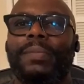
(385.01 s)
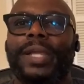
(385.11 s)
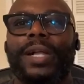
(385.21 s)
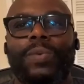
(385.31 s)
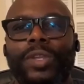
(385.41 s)

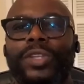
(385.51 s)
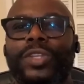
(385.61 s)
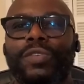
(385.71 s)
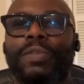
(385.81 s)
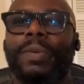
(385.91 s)
I'm like, I
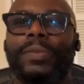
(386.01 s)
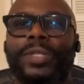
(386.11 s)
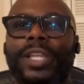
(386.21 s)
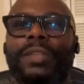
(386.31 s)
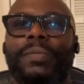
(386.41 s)
wonder do you
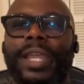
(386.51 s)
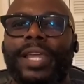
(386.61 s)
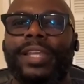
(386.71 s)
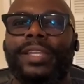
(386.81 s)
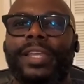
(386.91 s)
remember telling
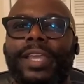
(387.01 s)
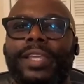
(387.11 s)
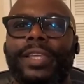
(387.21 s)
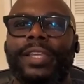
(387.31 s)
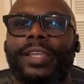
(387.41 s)
me that that
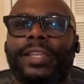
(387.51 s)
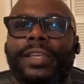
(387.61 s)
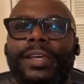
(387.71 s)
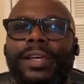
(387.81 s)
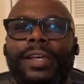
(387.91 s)
day?
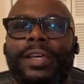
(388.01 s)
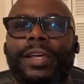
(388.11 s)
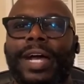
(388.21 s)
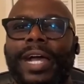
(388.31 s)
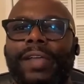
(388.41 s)
And
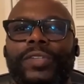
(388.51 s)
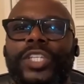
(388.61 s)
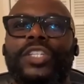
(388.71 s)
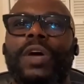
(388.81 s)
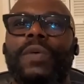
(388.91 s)

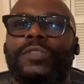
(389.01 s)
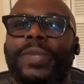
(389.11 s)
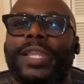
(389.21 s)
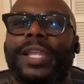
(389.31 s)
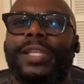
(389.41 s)
I, she's
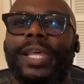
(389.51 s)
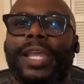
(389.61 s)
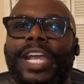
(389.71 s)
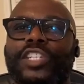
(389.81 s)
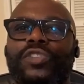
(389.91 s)
always been that
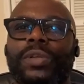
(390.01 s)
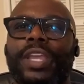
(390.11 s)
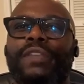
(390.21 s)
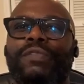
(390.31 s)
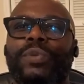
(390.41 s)
that
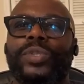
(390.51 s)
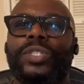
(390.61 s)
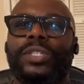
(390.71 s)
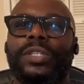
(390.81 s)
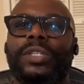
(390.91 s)
extra
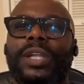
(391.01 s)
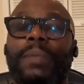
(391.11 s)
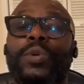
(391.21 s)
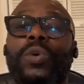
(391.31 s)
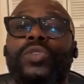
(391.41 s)
influence to
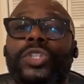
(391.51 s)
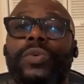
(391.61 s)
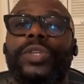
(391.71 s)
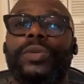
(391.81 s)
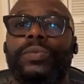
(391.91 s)
I'm going to
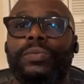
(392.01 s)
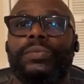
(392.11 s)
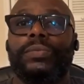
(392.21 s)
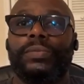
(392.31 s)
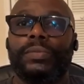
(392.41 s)
show you.
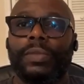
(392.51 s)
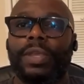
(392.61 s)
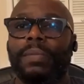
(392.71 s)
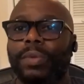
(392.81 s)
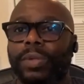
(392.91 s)
Mm-hmm.
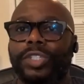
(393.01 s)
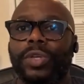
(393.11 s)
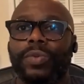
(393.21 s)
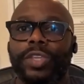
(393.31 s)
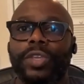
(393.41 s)
I'm going to
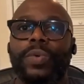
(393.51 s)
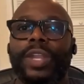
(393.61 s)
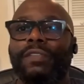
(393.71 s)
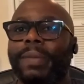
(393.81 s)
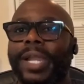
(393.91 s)
show
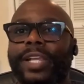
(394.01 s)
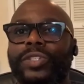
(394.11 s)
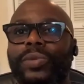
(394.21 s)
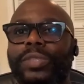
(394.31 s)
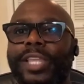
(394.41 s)
you and everybody
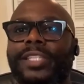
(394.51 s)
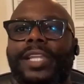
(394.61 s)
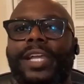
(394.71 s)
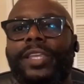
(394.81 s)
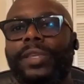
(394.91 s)
else who
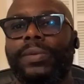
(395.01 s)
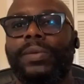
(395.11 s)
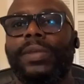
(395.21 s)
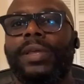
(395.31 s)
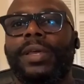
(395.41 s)
thinks like you.
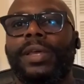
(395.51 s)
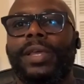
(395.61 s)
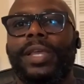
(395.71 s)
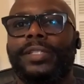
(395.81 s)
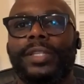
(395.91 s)

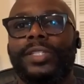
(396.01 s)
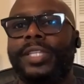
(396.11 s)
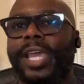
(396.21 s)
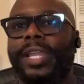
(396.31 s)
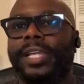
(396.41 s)
Mm-hmm. And to
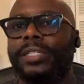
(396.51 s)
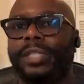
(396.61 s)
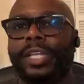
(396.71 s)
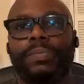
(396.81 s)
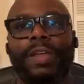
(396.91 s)
this day,
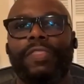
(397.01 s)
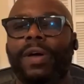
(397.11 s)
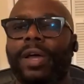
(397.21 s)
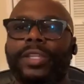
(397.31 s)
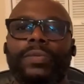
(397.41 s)
that's that's my
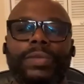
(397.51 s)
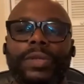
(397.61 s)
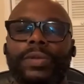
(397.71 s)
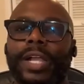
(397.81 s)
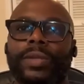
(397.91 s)
thought. You
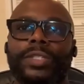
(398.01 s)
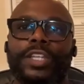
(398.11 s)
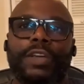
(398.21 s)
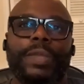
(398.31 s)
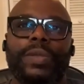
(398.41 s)
you're not
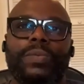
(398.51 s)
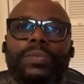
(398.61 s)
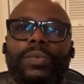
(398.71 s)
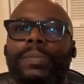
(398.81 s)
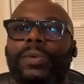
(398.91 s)
going to tell
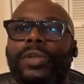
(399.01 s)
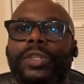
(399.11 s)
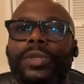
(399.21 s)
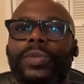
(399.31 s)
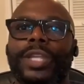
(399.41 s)
me what I'm
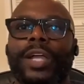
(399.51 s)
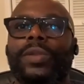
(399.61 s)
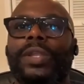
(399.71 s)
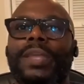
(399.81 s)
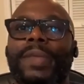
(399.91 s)
going to do. You're
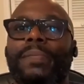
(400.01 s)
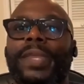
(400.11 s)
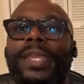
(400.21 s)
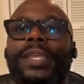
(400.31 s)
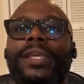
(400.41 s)
not going to
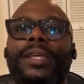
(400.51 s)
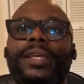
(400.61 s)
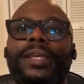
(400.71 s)
limit me